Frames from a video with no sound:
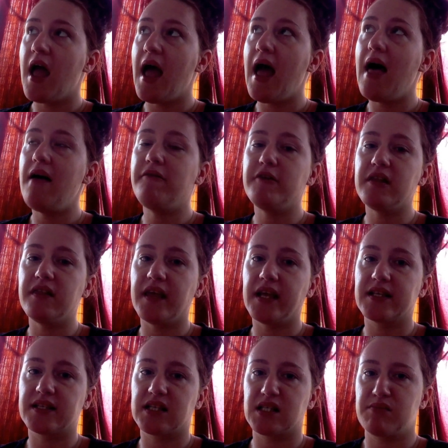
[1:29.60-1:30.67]
Everything
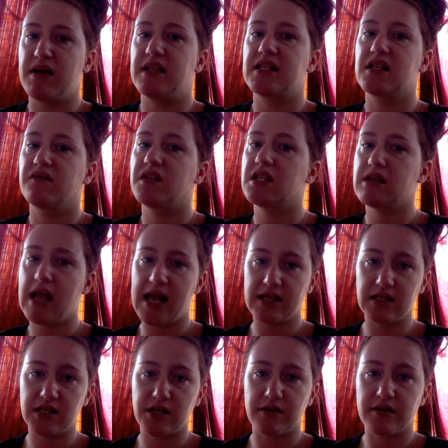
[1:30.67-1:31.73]
is expensive. The
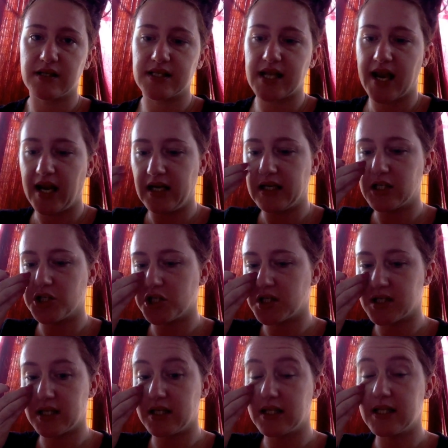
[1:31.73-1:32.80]
taxes are insane. It's
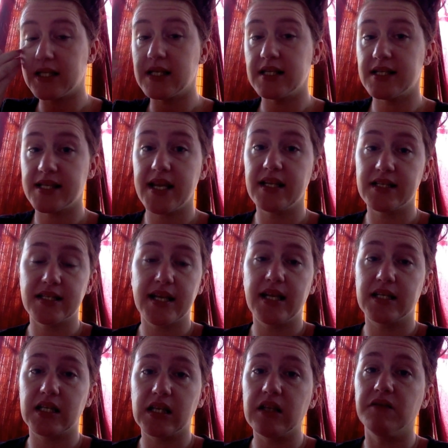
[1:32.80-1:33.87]
just, it's an insane state
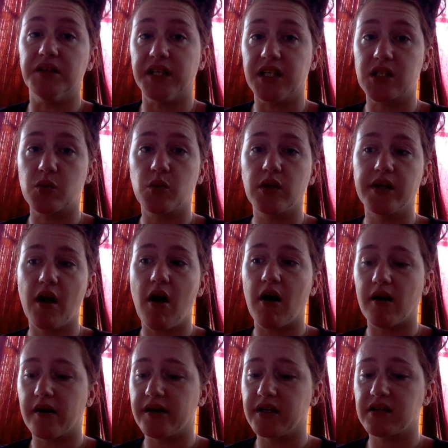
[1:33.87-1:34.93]
to live in. It's really
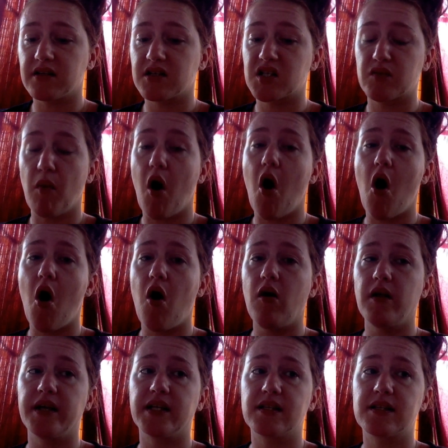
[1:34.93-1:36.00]
hard. It's small.
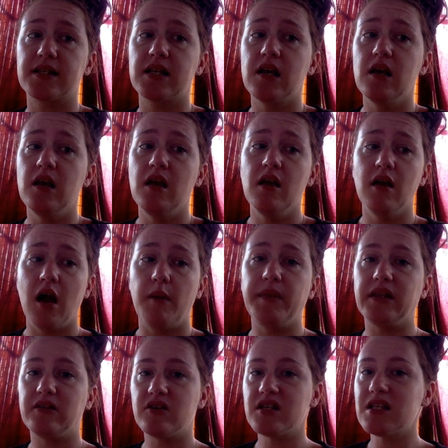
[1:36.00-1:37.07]
It's, I
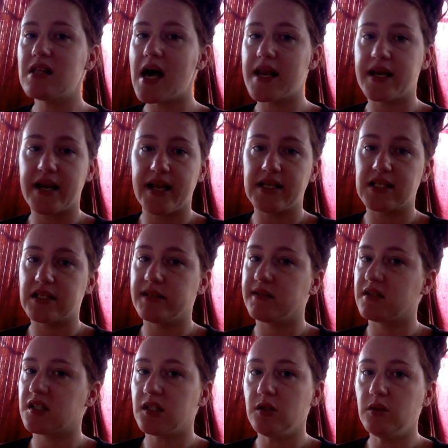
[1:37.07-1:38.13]
mean, there's a lot of nice
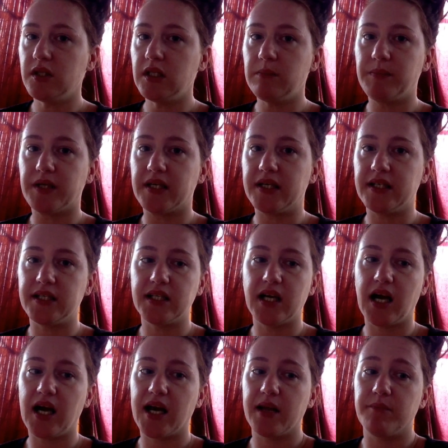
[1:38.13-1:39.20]
things to it, but
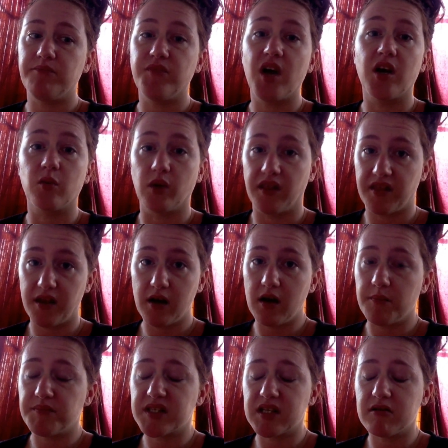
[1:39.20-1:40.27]
I'm done with it.
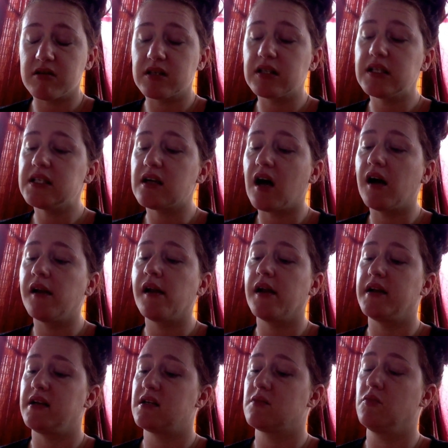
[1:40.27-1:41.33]
I'm seriously done. I
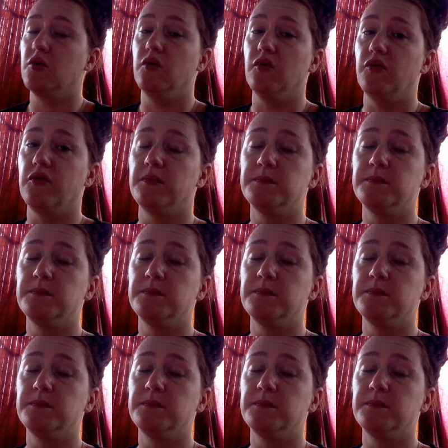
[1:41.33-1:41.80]
need to move.